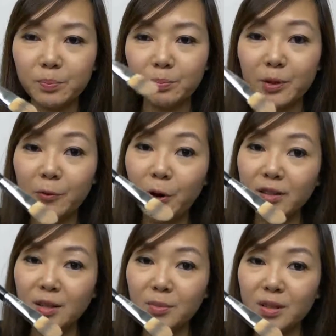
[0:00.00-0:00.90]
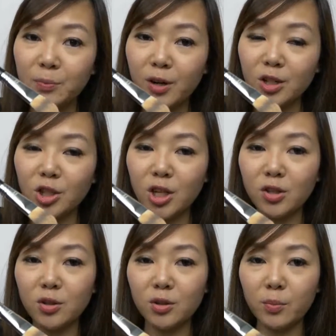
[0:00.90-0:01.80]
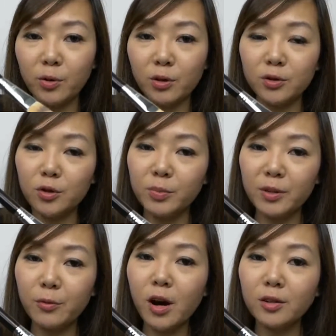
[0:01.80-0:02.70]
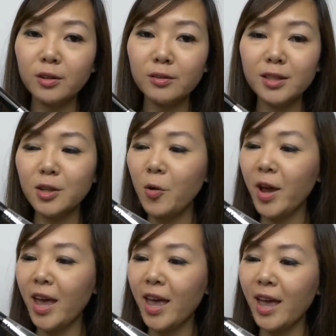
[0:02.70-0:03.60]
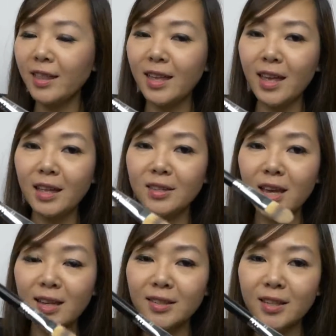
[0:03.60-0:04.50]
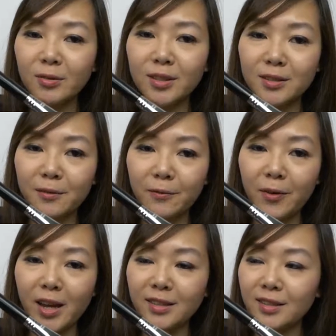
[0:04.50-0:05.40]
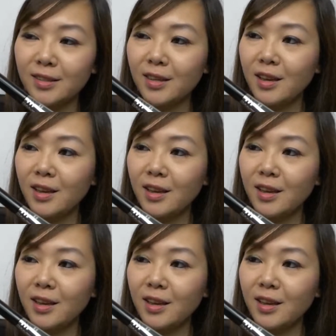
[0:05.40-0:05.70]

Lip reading: Before I dip this brush into the bowl of soapy water, let's go ahead and test out this device.